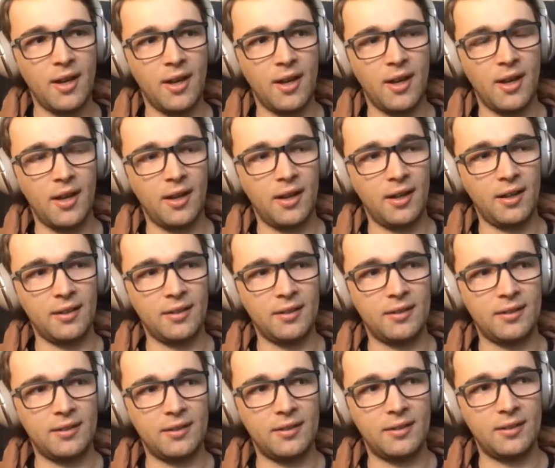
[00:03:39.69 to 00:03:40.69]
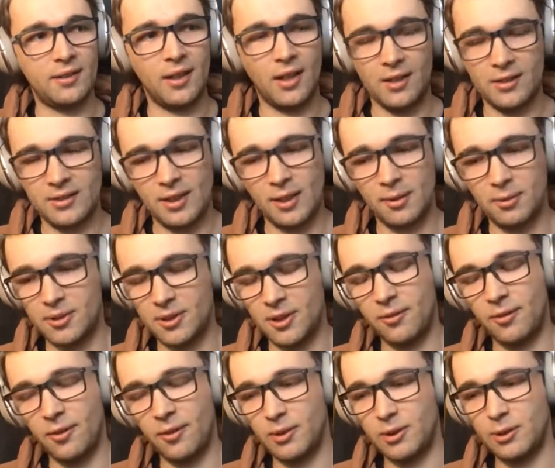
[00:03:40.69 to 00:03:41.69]
And that's how
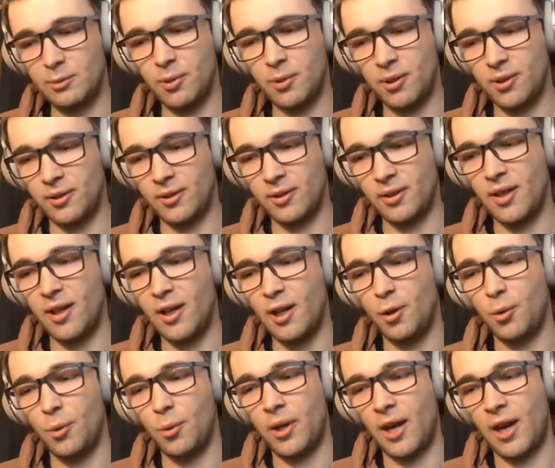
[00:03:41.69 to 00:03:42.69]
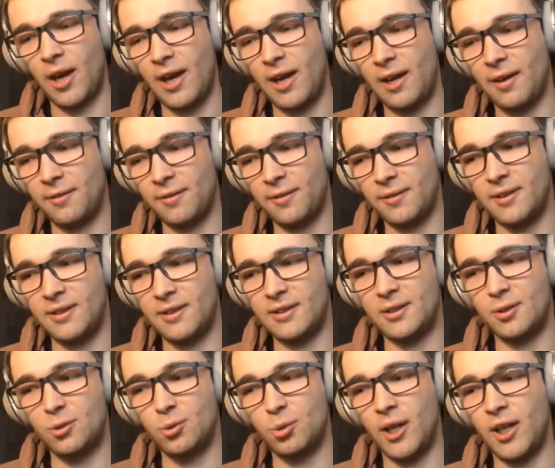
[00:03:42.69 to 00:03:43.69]
Surfer was born. We have this
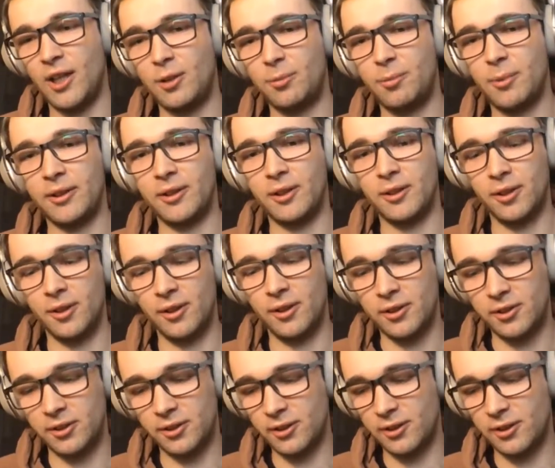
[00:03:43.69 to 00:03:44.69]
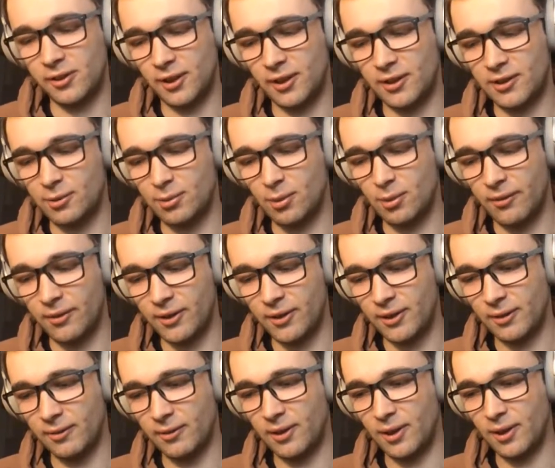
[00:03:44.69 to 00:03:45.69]
great methodology that Sławek
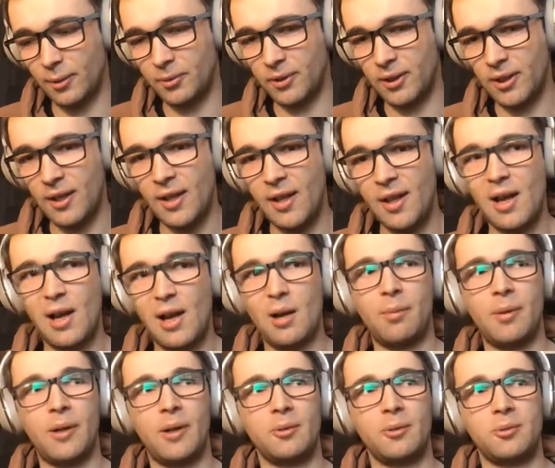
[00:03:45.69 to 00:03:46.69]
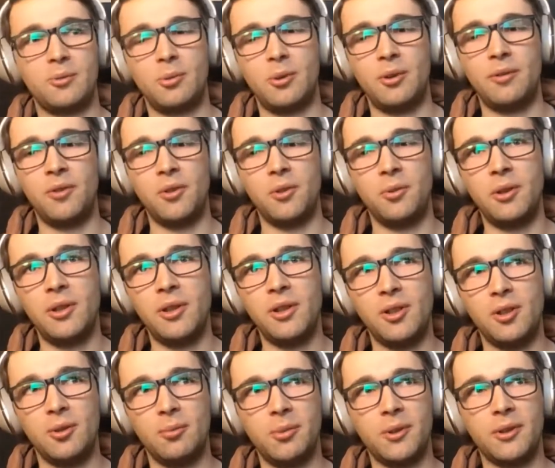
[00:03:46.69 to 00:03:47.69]
developed about reviewing
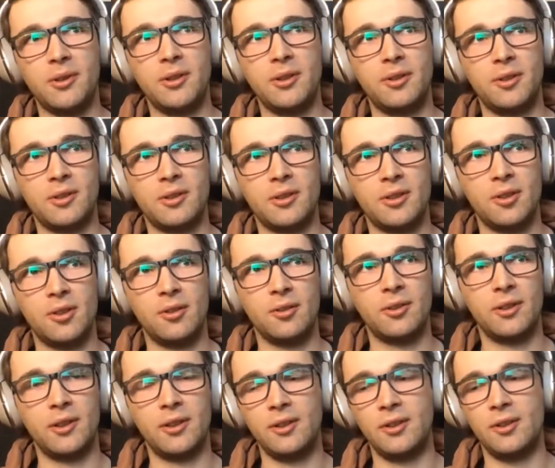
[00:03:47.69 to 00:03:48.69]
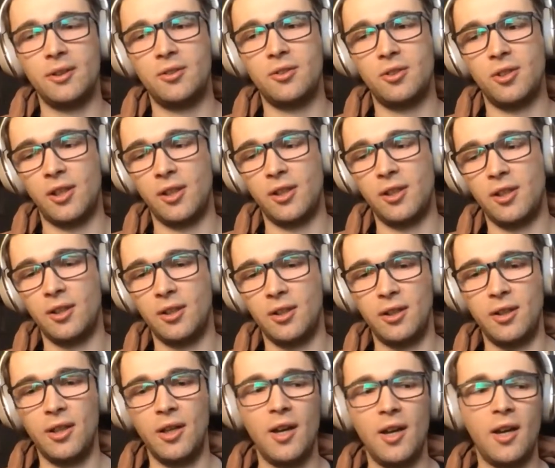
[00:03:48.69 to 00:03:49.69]
competitors' content, checking
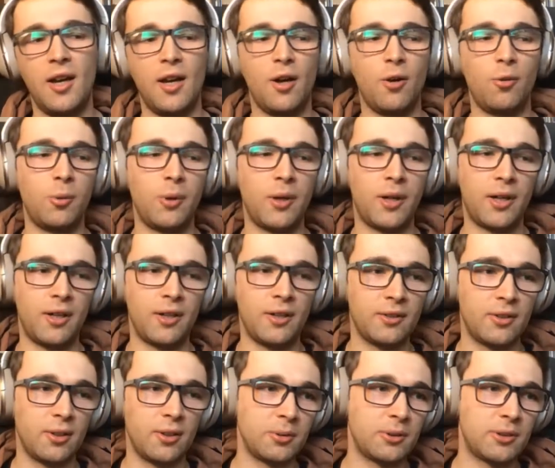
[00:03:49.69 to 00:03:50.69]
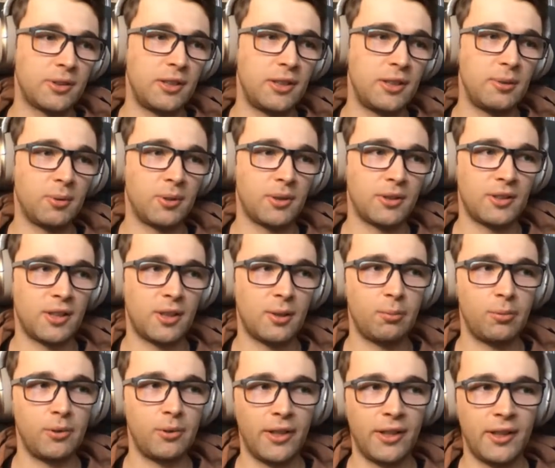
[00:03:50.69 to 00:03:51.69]
where those keywords are
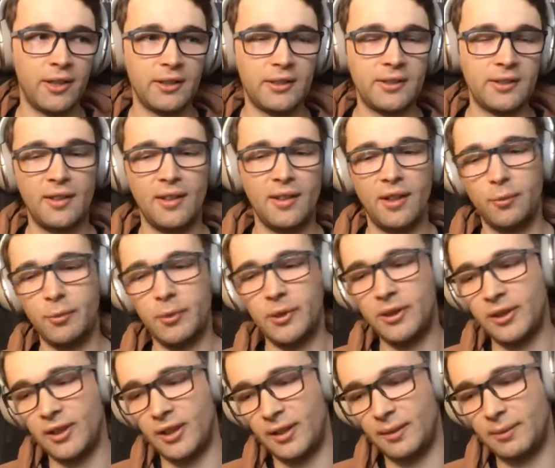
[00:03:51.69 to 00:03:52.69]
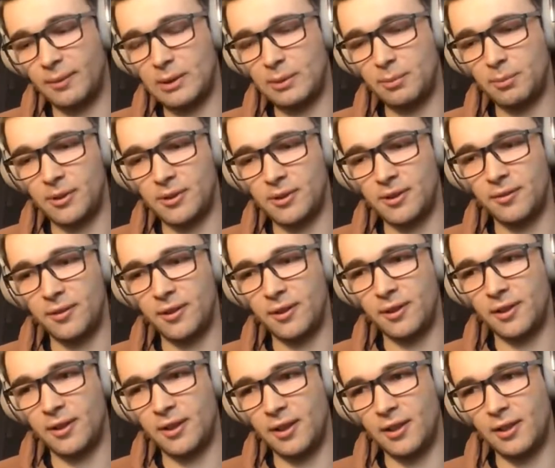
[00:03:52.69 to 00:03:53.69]
placed, how many times
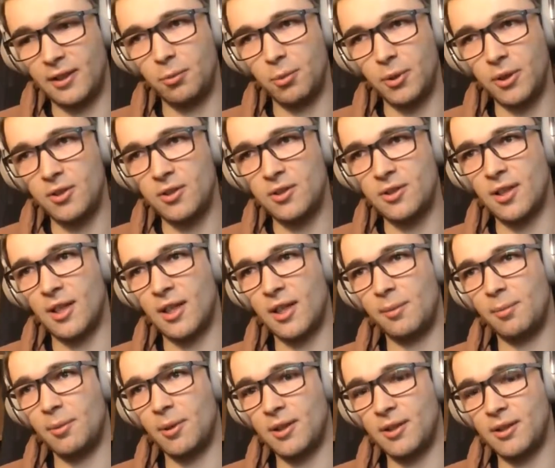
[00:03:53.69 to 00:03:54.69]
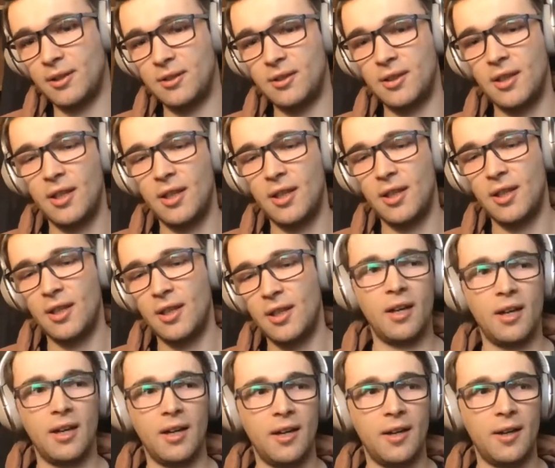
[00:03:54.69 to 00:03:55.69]
specifically, in which segments,
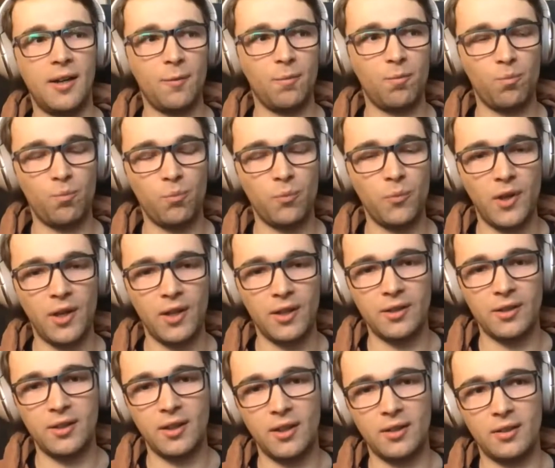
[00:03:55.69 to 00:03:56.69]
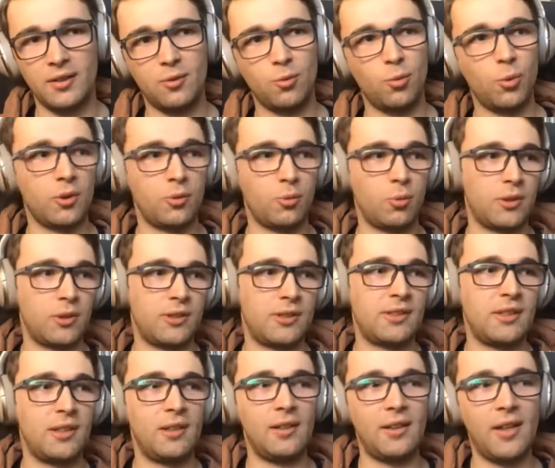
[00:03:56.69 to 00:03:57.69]
and what's
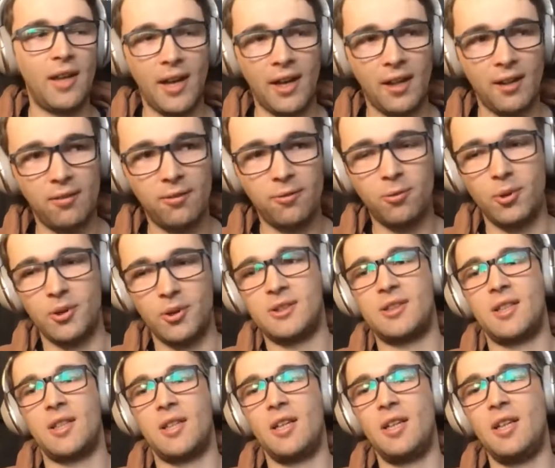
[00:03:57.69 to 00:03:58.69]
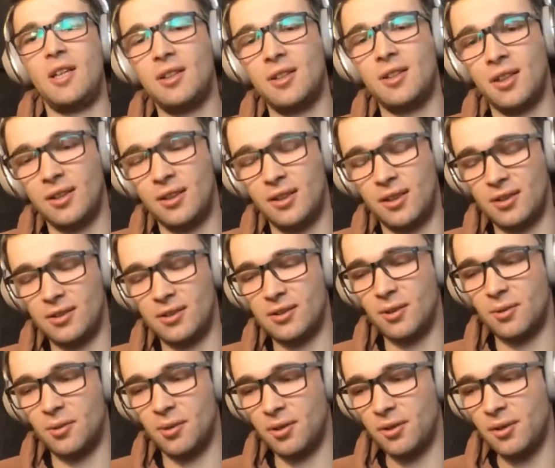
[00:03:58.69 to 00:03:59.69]
the length, what's the intent, and
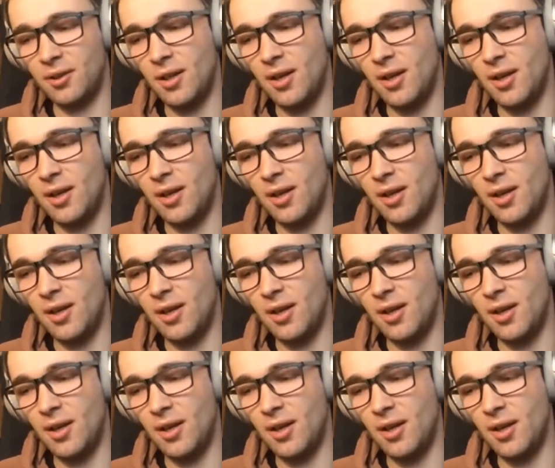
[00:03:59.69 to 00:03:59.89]
so on.